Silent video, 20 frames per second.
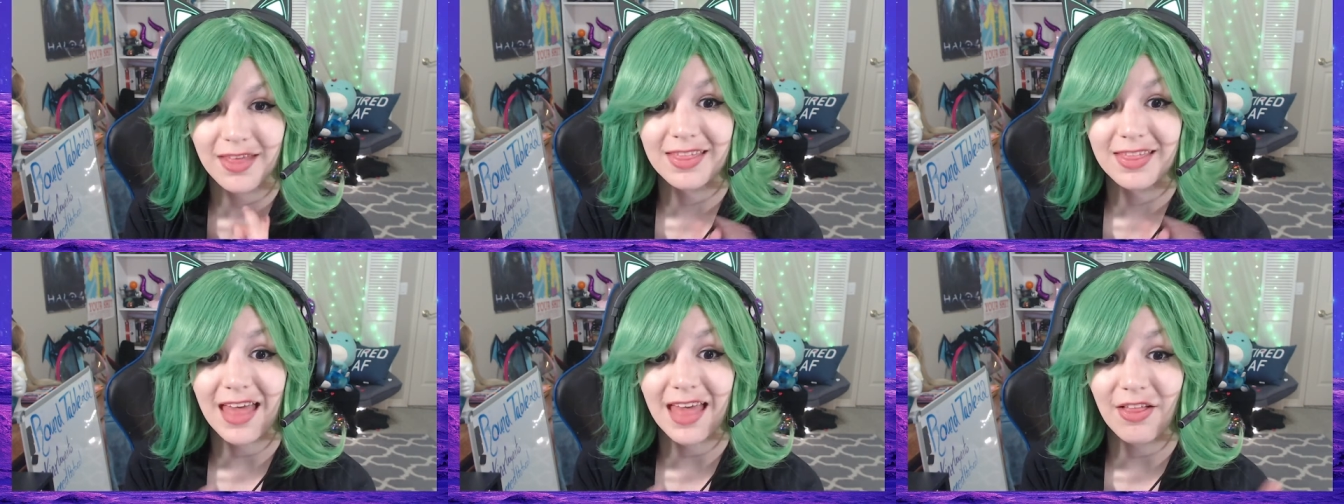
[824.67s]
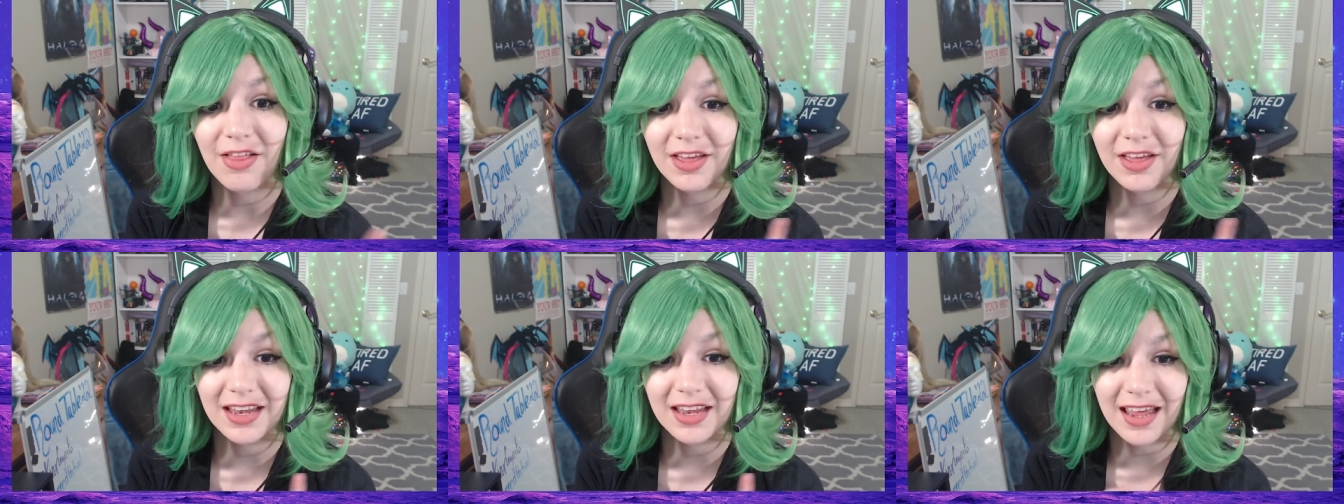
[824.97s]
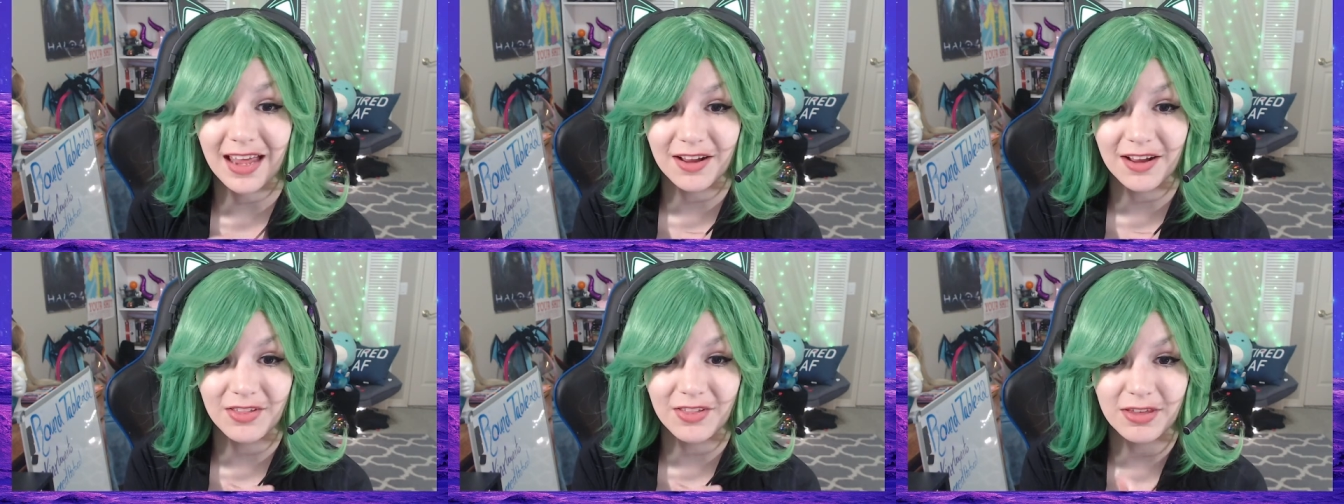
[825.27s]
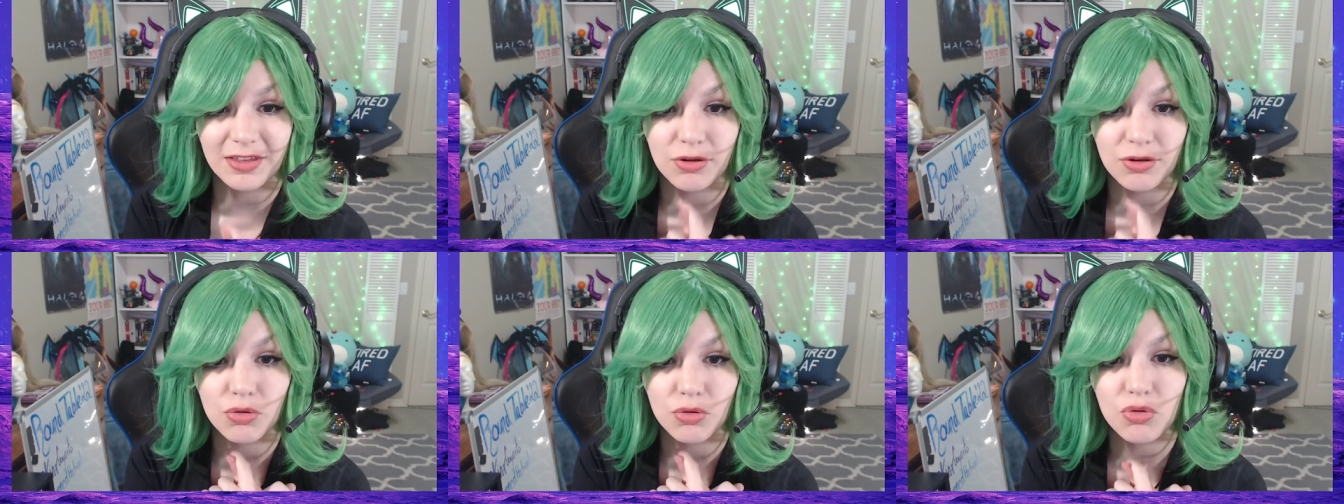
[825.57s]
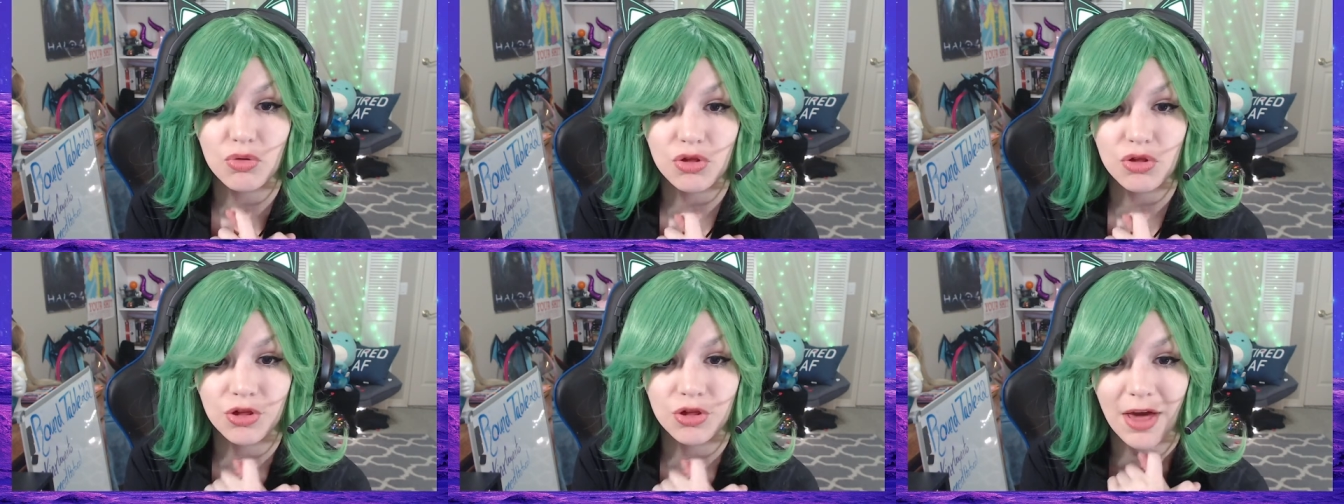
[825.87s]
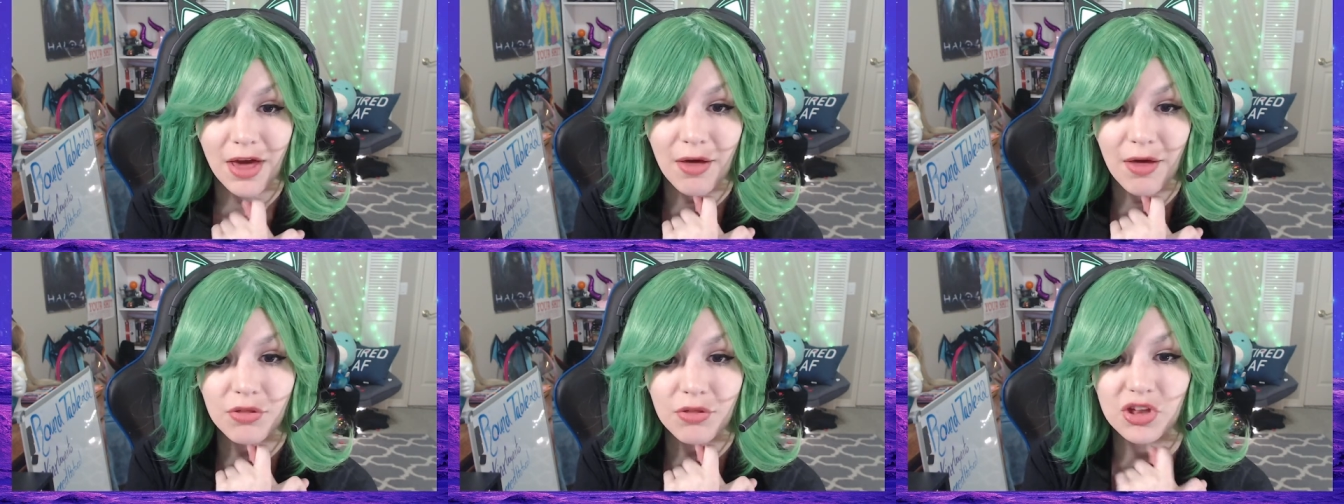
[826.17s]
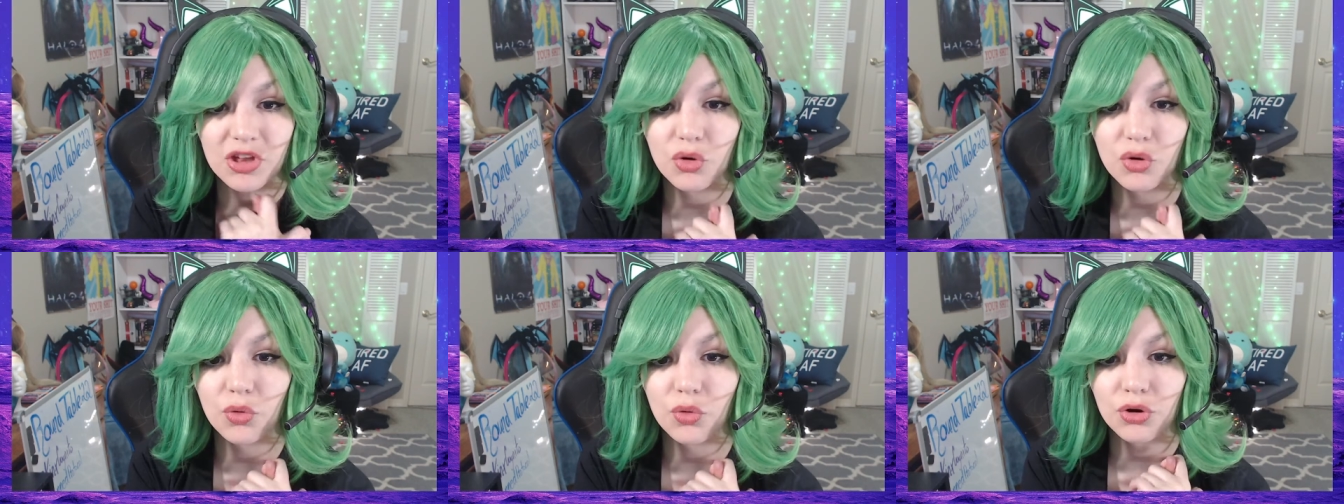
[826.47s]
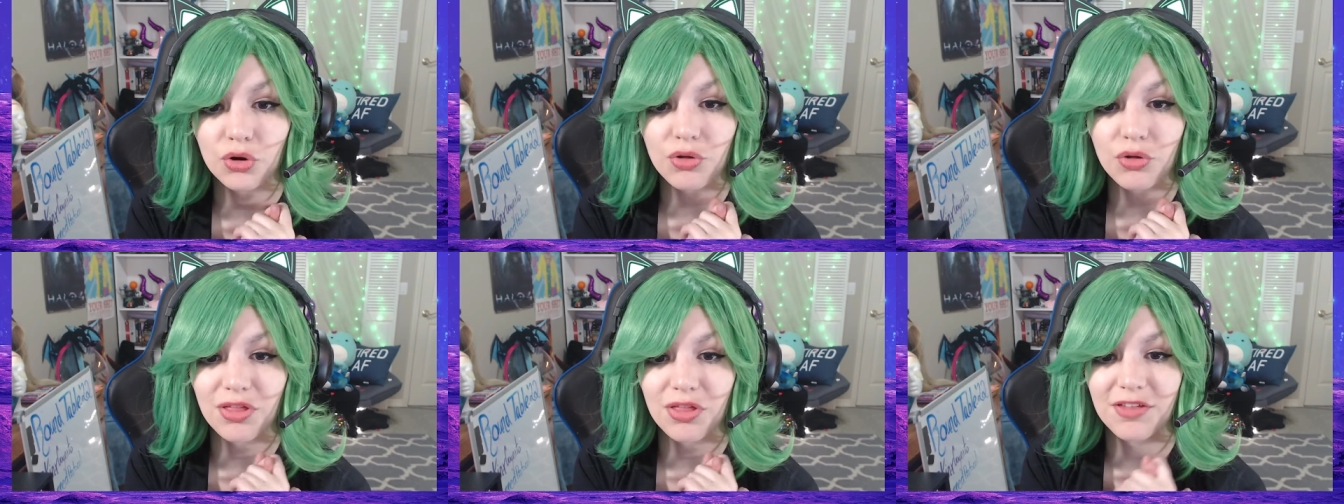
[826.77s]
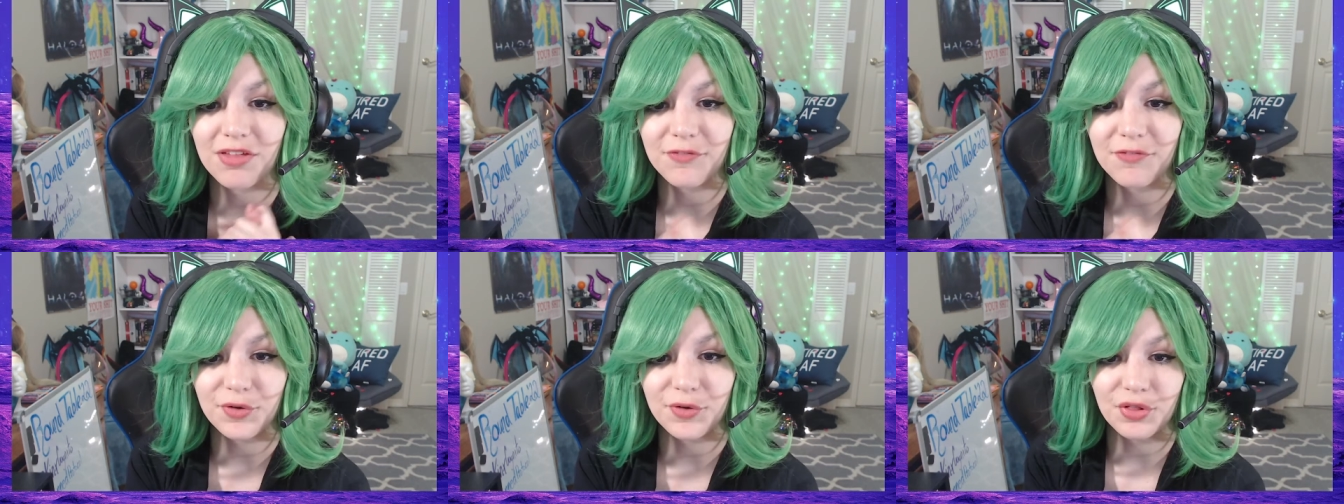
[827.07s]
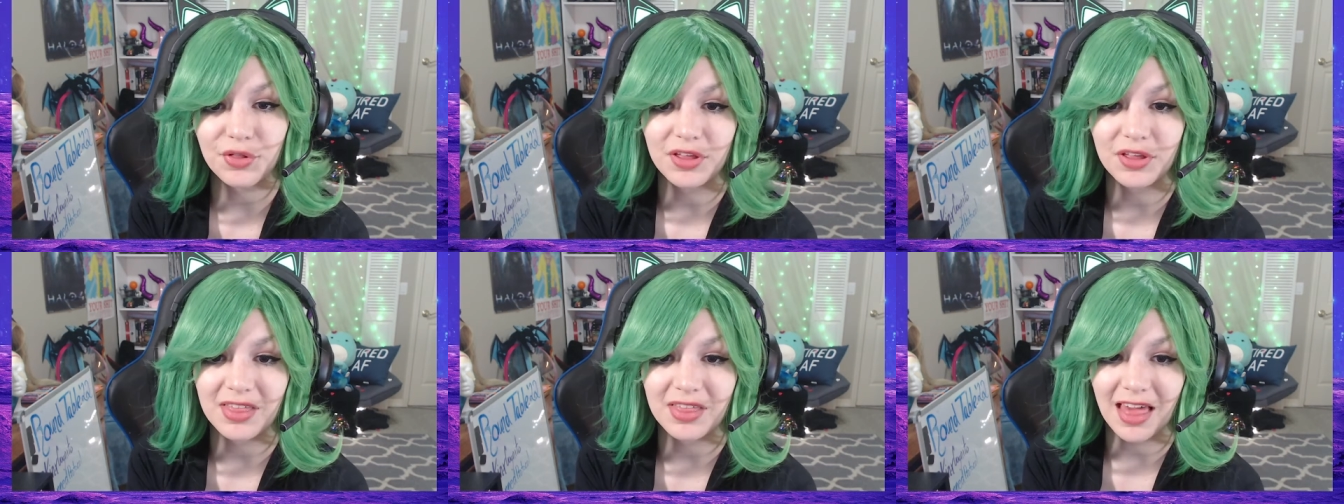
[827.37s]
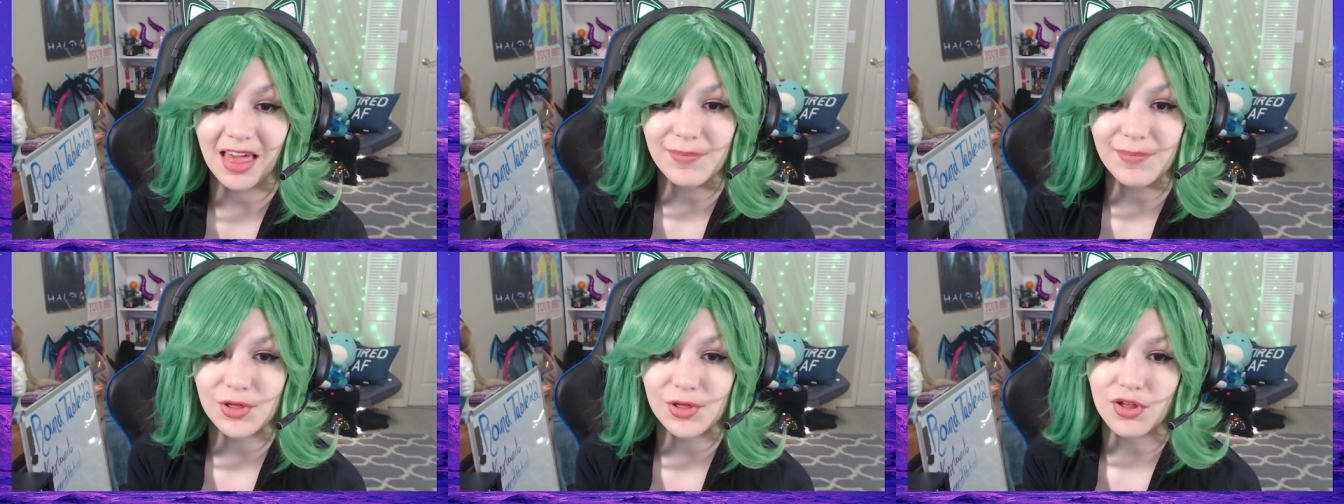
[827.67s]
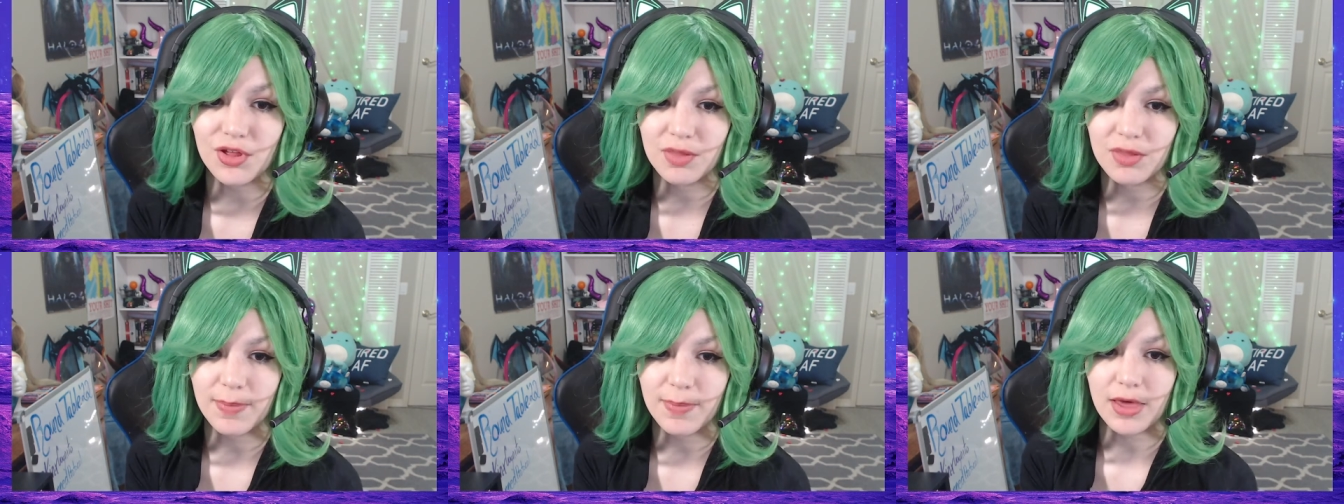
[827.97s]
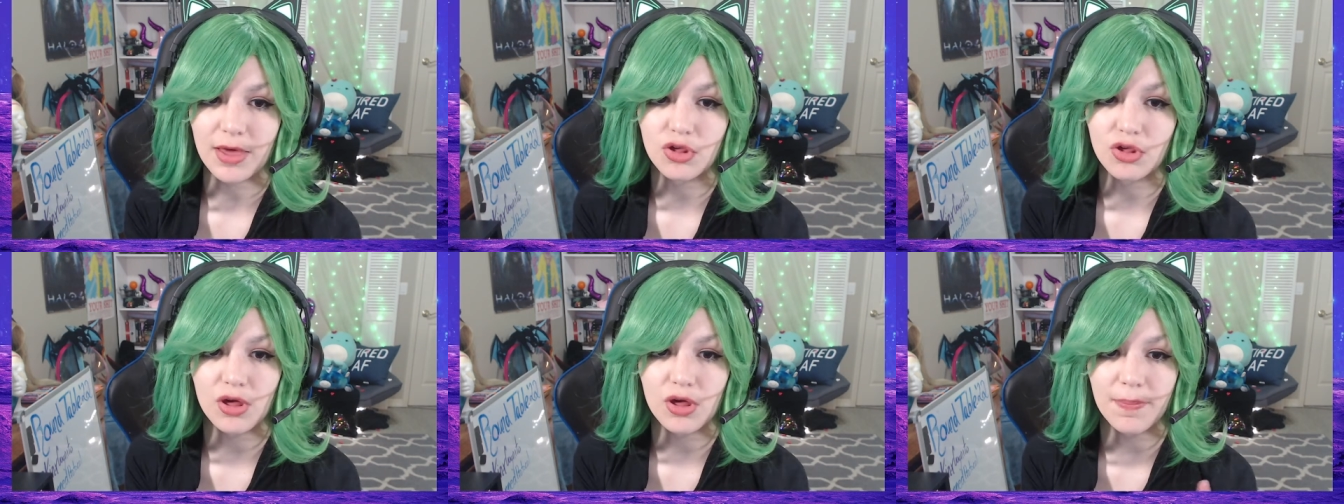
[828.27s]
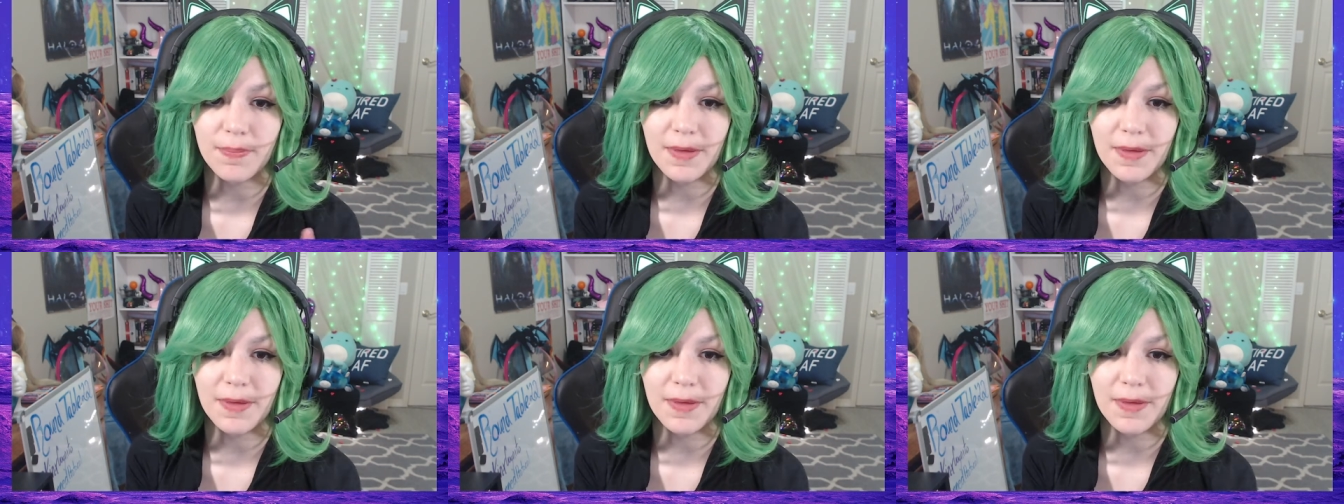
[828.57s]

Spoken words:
Telekinetically used shells in order to severely damage a spaceship.